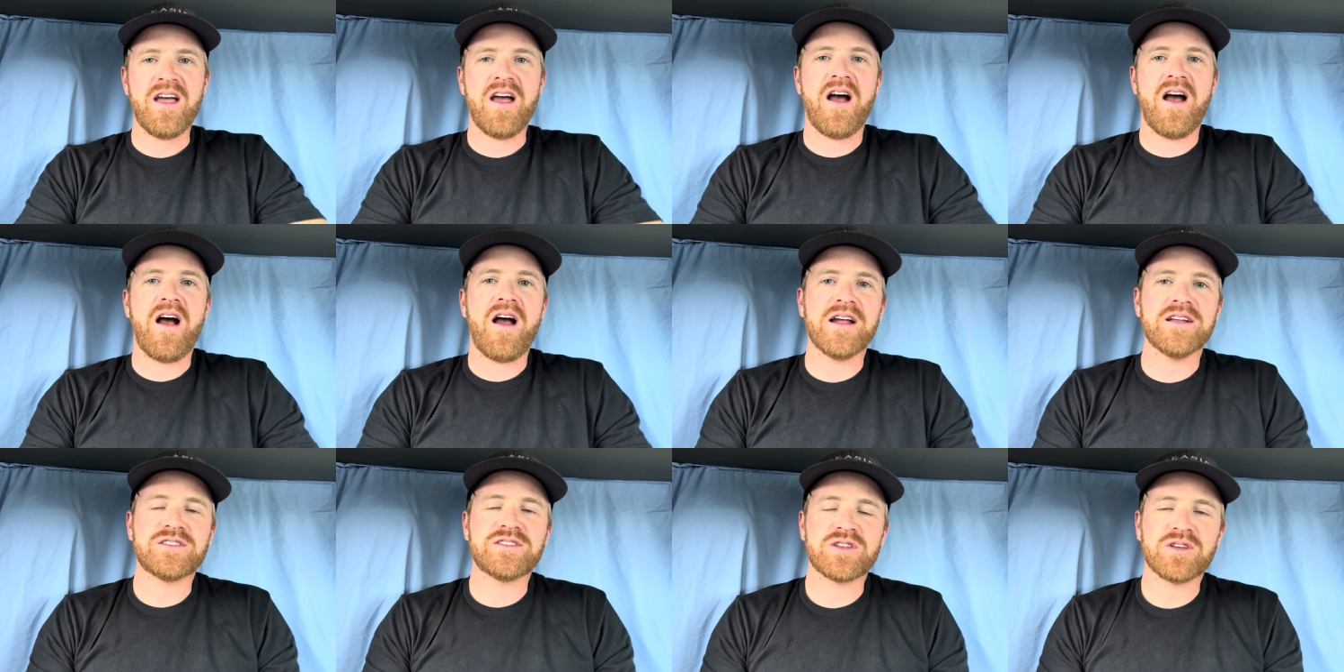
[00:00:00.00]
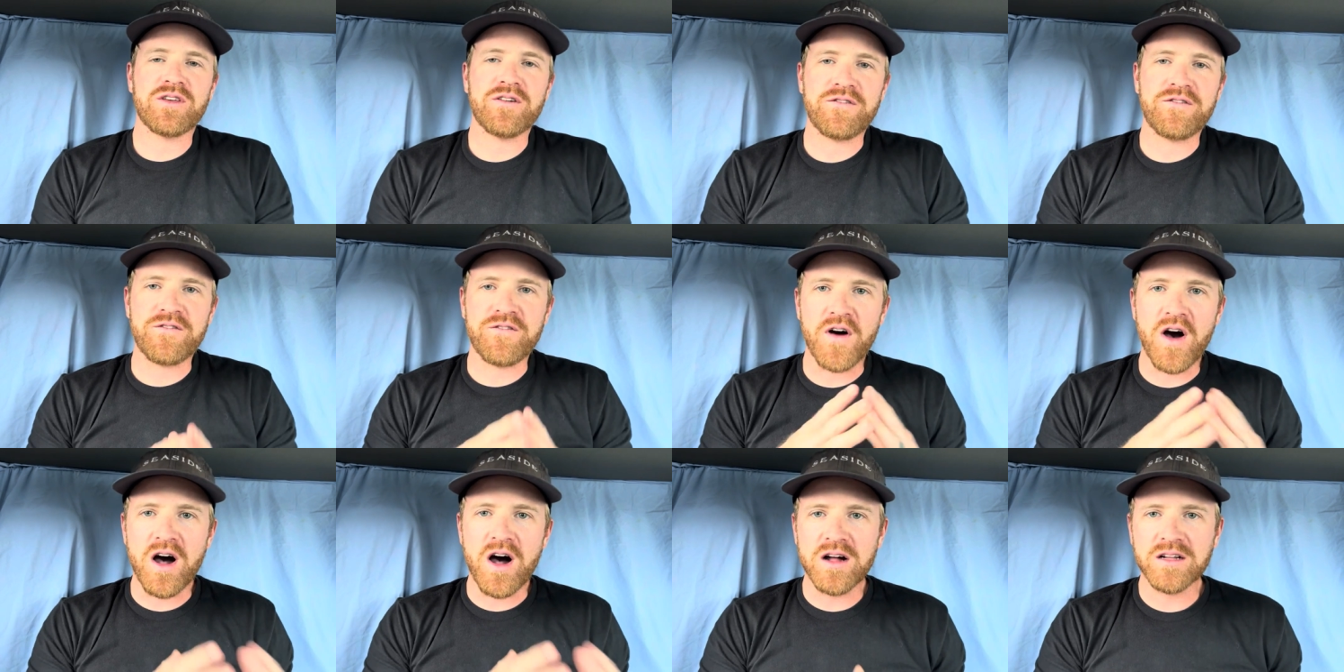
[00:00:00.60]
All right, so the
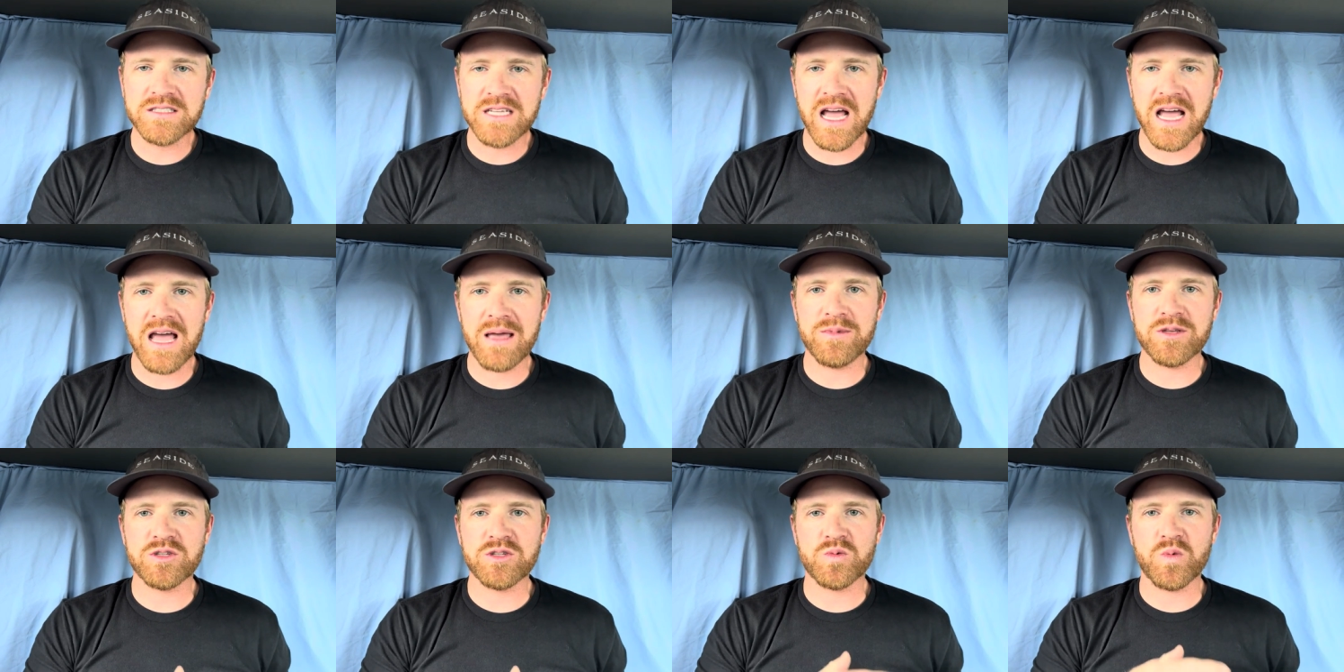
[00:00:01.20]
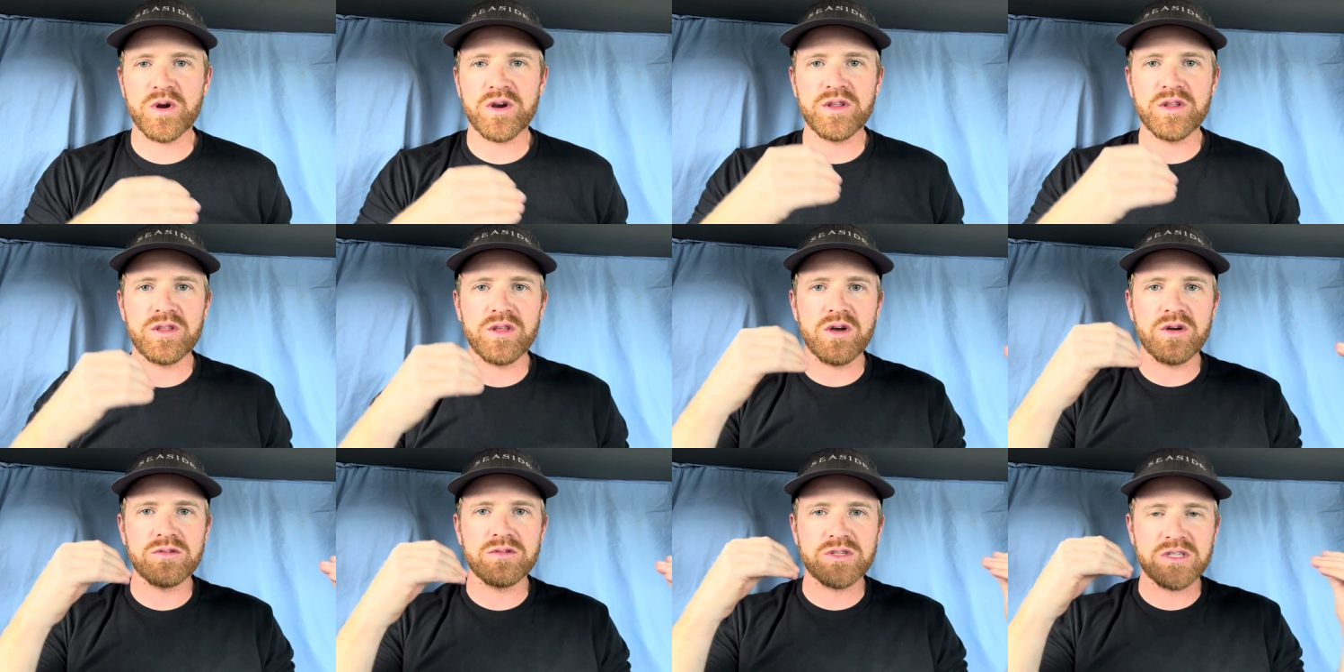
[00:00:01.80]
fall time is one of
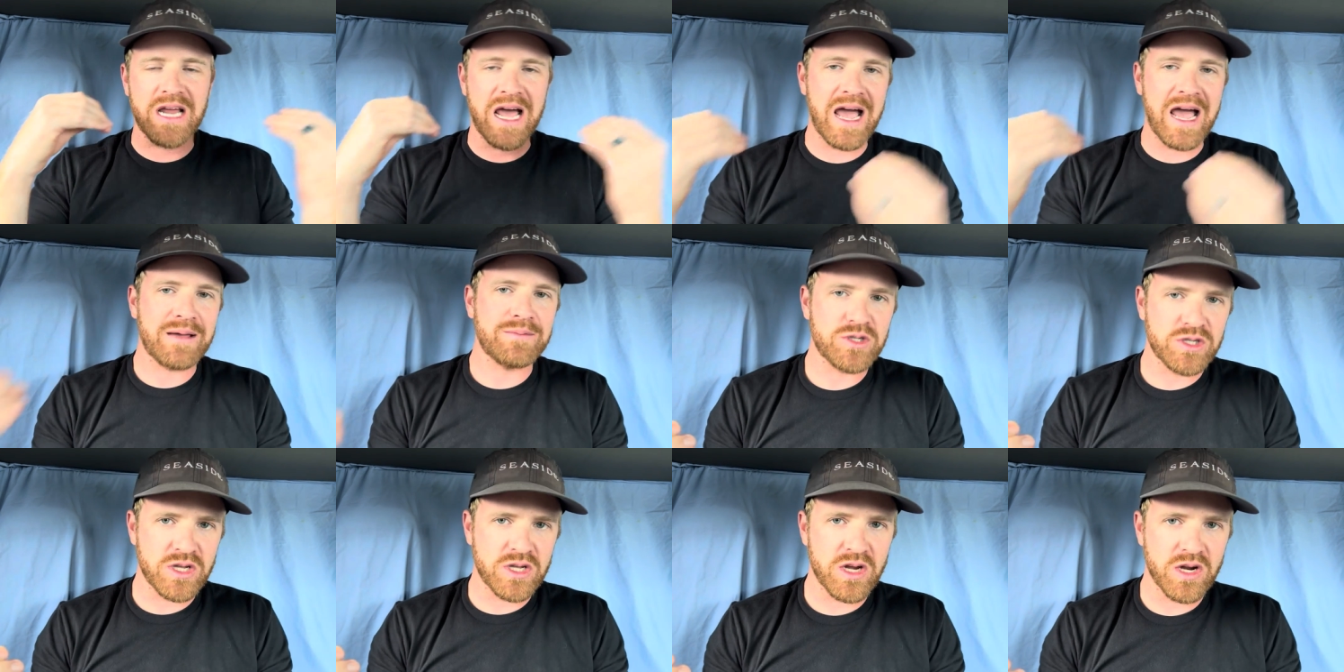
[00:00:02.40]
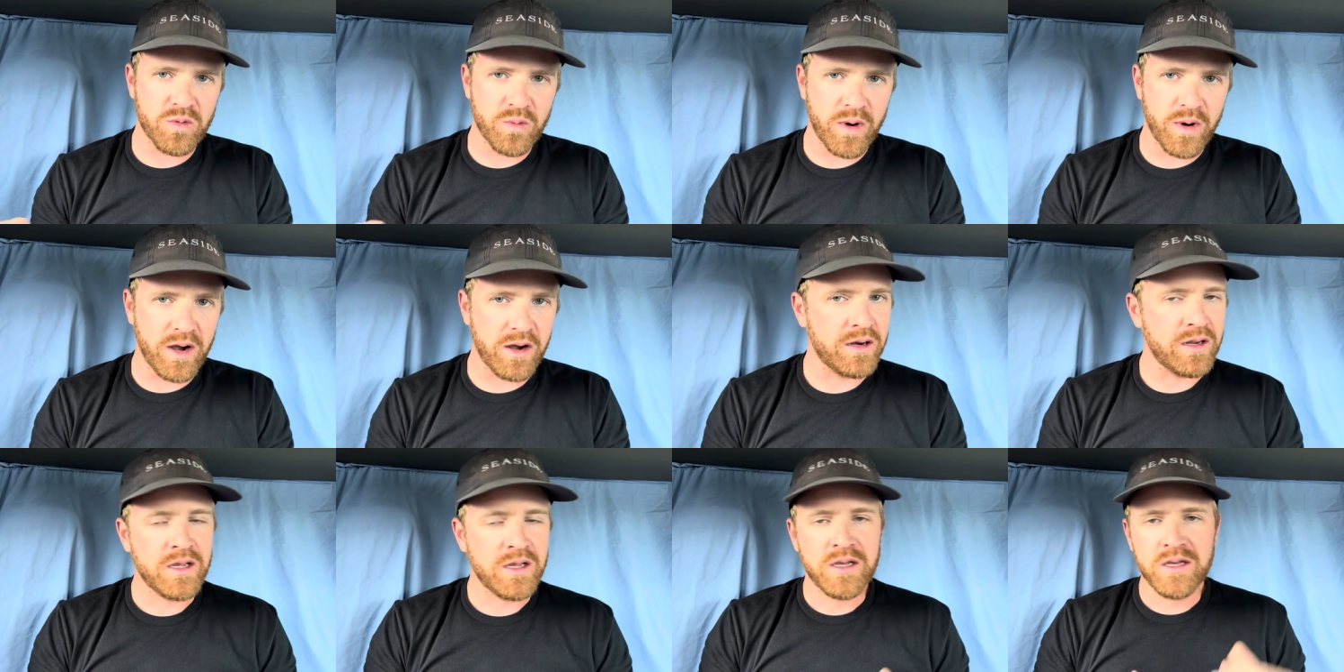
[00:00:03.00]
those times of year where